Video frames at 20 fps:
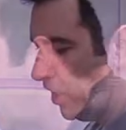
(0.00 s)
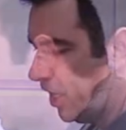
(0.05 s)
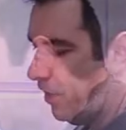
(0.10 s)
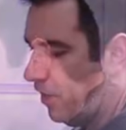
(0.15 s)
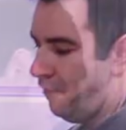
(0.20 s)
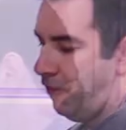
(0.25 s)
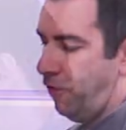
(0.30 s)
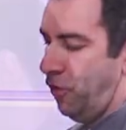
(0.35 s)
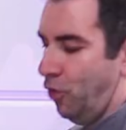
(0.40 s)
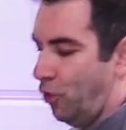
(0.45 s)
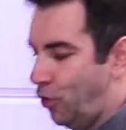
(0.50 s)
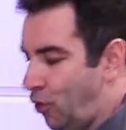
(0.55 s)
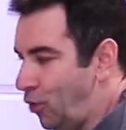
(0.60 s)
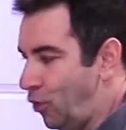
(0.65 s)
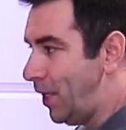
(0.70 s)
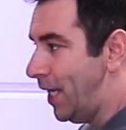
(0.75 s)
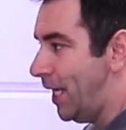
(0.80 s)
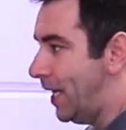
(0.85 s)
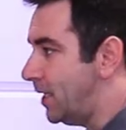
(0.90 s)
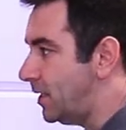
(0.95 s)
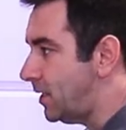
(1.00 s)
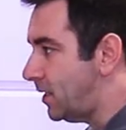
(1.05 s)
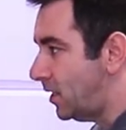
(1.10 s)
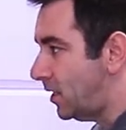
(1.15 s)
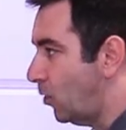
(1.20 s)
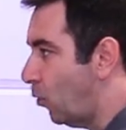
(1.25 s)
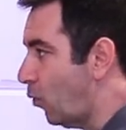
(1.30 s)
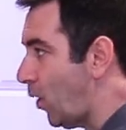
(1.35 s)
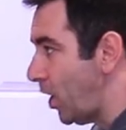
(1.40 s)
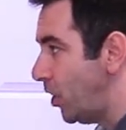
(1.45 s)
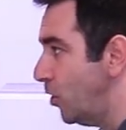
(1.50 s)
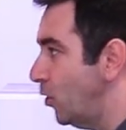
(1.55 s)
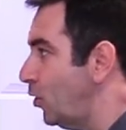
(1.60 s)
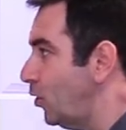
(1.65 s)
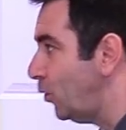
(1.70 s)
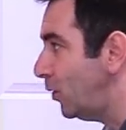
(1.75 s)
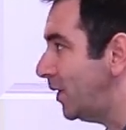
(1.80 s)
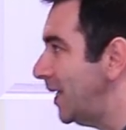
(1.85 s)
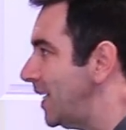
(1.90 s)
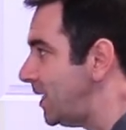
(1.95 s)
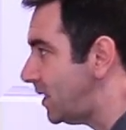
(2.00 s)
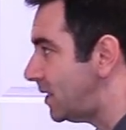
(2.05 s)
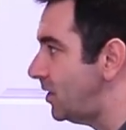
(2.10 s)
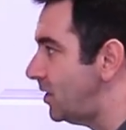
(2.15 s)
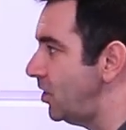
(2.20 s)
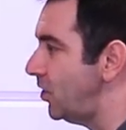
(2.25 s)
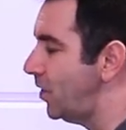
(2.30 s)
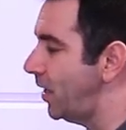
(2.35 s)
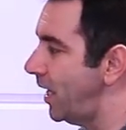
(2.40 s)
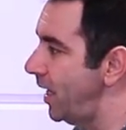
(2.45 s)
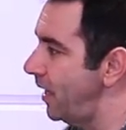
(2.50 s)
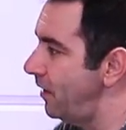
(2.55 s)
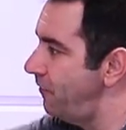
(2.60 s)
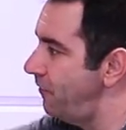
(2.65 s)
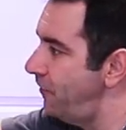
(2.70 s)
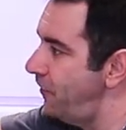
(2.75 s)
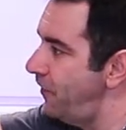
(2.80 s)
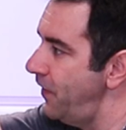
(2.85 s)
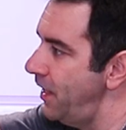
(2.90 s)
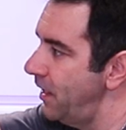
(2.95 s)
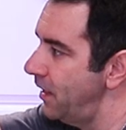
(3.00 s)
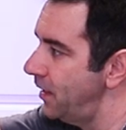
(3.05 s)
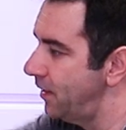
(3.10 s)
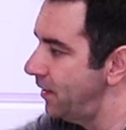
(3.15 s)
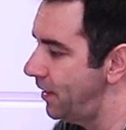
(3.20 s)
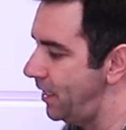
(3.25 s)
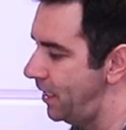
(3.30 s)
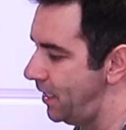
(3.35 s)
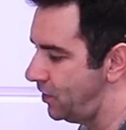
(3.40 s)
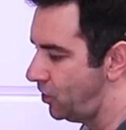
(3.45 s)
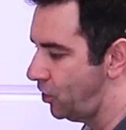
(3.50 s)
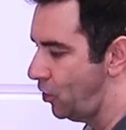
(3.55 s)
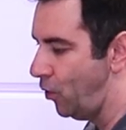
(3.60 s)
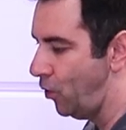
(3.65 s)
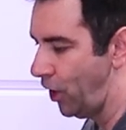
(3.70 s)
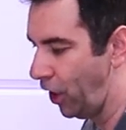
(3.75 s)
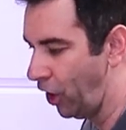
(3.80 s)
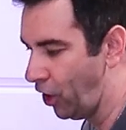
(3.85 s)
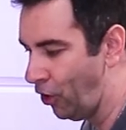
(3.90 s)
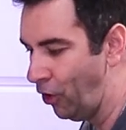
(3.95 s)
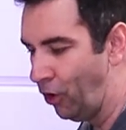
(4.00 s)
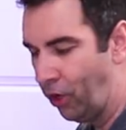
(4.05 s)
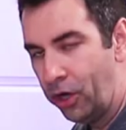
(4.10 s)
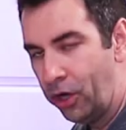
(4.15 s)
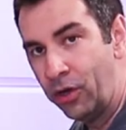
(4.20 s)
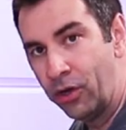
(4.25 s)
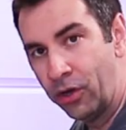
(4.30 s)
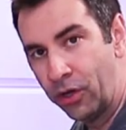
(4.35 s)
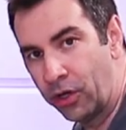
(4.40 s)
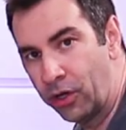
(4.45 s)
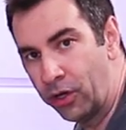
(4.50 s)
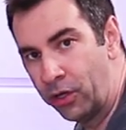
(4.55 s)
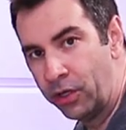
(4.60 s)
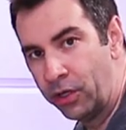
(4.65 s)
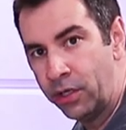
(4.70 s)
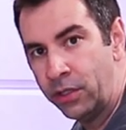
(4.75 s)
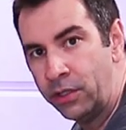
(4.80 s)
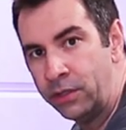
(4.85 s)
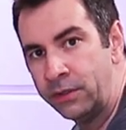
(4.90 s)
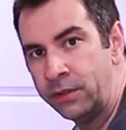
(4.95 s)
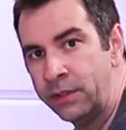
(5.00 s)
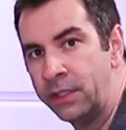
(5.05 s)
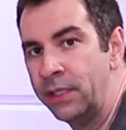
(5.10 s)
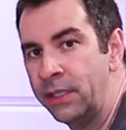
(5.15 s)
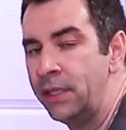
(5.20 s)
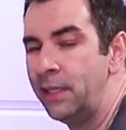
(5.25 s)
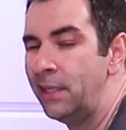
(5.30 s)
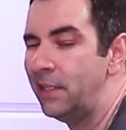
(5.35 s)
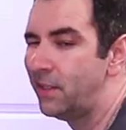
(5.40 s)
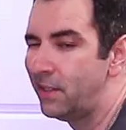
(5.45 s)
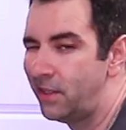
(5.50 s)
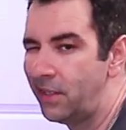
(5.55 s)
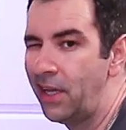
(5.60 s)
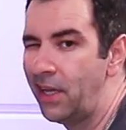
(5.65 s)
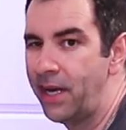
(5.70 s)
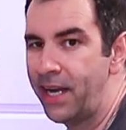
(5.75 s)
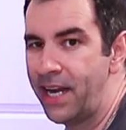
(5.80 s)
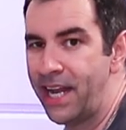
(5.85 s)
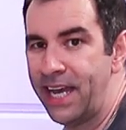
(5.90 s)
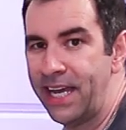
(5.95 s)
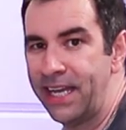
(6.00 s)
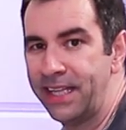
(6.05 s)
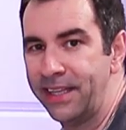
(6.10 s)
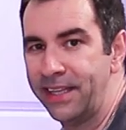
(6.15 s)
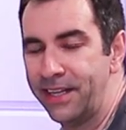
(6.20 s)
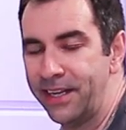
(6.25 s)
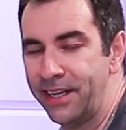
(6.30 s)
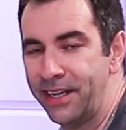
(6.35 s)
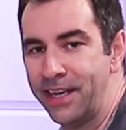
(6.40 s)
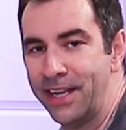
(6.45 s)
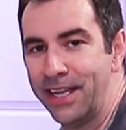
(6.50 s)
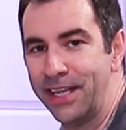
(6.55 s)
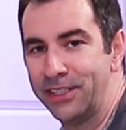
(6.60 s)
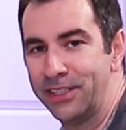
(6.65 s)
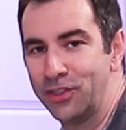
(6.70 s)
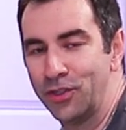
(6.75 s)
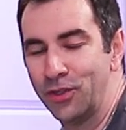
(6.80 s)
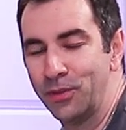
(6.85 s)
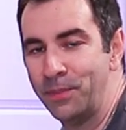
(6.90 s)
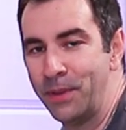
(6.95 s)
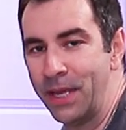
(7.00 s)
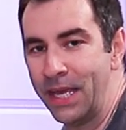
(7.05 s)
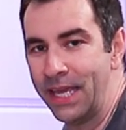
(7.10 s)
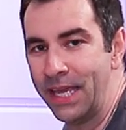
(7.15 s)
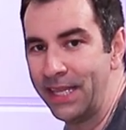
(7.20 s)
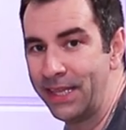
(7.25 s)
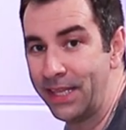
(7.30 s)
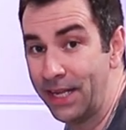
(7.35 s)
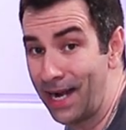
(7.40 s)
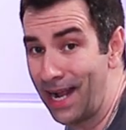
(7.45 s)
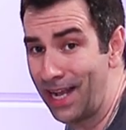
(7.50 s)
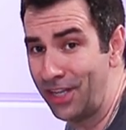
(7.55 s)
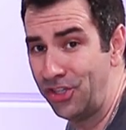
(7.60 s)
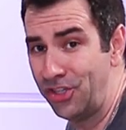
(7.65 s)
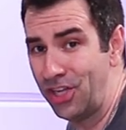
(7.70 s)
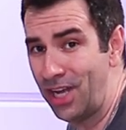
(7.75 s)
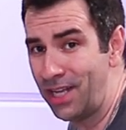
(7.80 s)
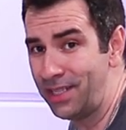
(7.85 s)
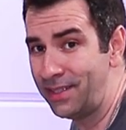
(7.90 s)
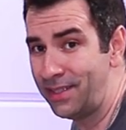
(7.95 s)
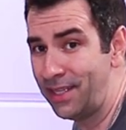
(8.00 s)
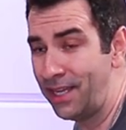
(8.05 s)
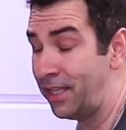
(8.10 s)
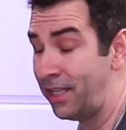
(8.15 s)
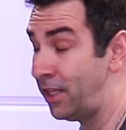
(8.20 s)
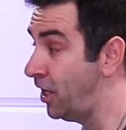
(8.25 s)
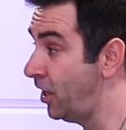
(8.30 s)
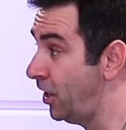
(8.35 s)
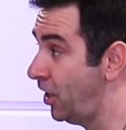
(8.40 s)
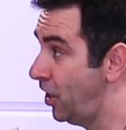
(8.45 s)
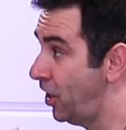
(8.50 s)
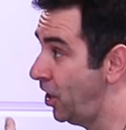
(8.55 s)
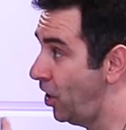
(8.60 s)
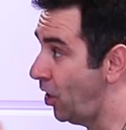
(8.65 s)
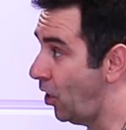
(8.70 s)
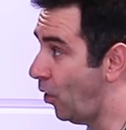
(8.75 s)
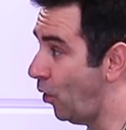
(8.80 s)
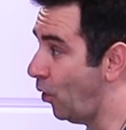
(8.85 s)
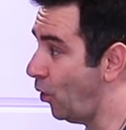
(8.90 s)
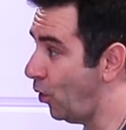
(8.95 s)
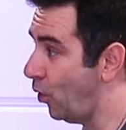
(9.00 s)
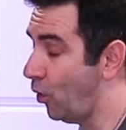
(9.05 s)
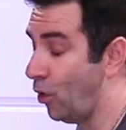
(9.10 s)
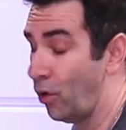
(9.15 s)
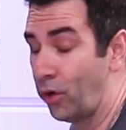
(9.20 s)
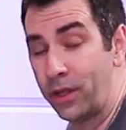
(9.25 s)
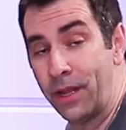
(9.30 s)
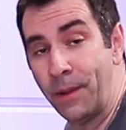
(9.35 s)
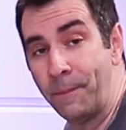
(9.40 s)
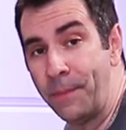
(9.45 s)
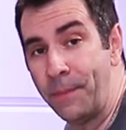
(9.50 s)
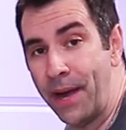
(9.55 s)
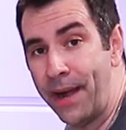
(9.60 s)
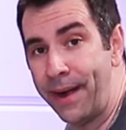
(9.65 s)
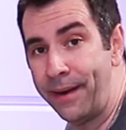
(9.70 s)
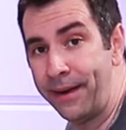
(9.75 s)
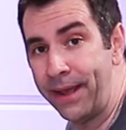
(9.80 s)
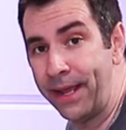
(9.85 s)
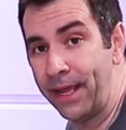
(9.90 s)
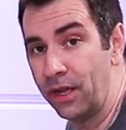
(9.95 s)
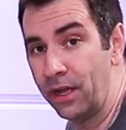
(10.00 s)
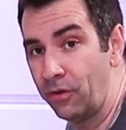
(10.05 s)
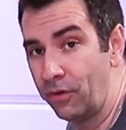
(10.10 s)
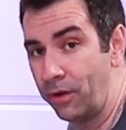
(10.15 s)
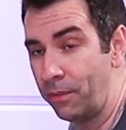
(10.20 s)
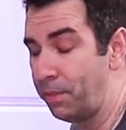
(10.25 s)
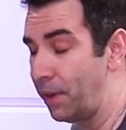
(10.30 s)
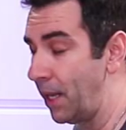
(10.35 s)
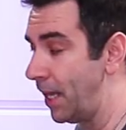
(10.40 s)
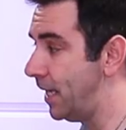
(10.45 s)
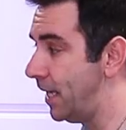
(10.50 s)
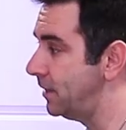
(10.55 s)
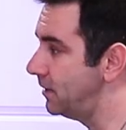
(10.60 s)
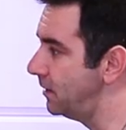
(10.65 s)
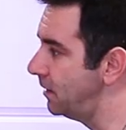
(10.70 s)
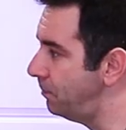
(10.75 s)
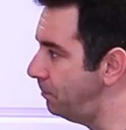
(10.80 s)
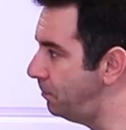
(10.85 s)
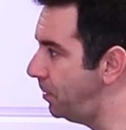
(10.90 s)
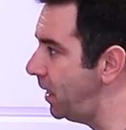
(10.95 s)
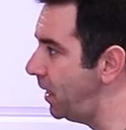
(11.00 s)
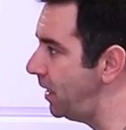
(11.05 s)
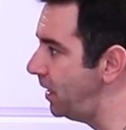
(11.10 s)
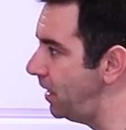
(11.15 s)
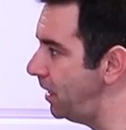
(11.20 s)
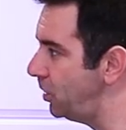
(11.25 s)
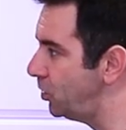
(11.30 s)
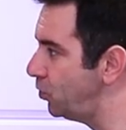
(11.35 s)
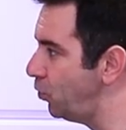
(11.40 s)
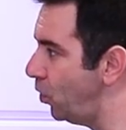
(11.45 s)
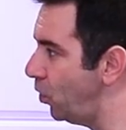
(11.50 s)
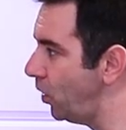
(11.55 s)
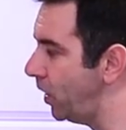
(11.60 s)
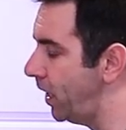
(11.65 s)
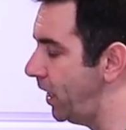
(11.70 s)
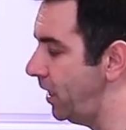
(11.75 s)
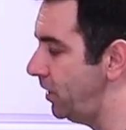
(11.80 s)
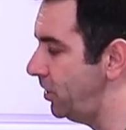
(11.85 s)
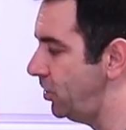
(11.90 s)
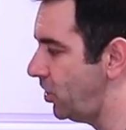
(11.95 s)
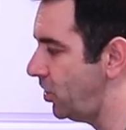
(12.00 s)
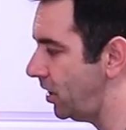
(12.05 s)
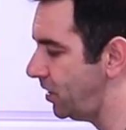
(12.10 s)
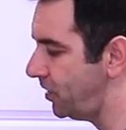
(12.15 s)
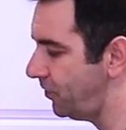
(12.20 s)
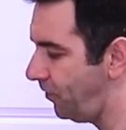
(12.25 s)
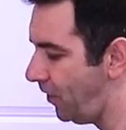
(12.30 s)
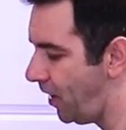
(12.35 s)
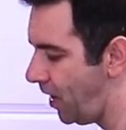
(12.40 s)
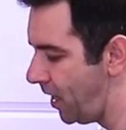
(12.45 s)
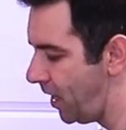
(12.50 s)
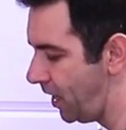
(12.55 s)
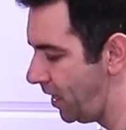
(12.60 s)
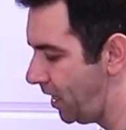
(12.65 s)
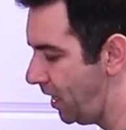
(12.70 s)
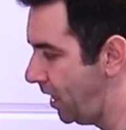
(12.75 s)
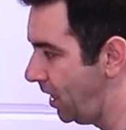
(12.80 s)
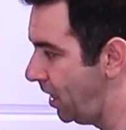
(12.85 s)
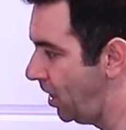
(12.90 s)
If you do this, when you do this, you can feel this going kung kung kung kung. Steering head needs to be either adjusted or the bearing replaced, but it's working just fine.